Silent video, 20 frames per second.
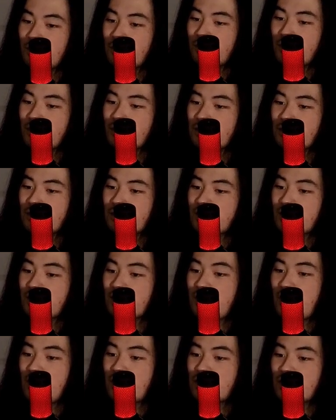universe
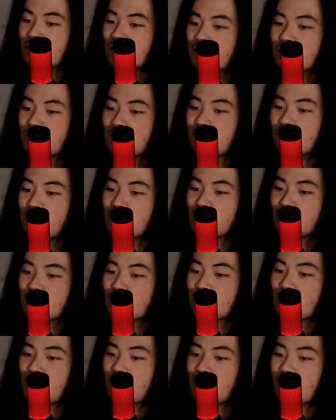slash original
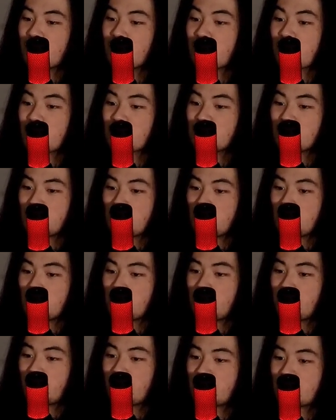Spider-Man 2002
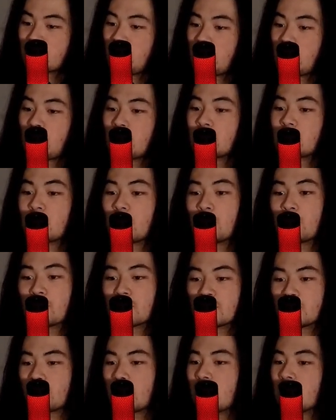universe, there is no
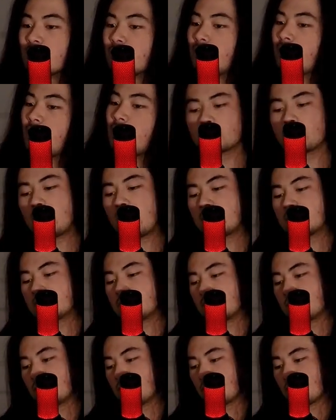more Spider-Man.
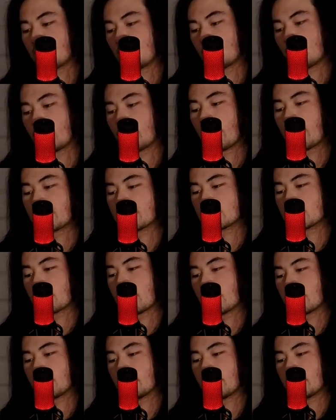But where has
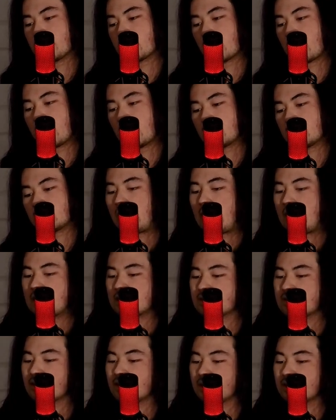Spider-Man gone?
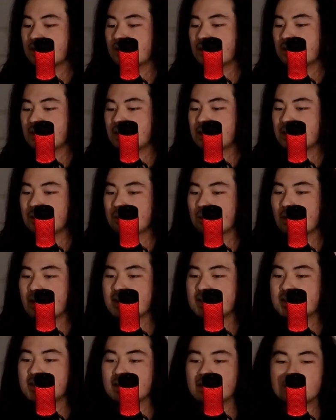I think he
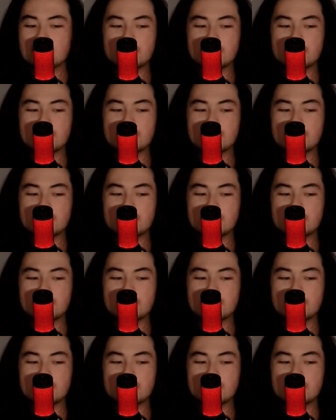went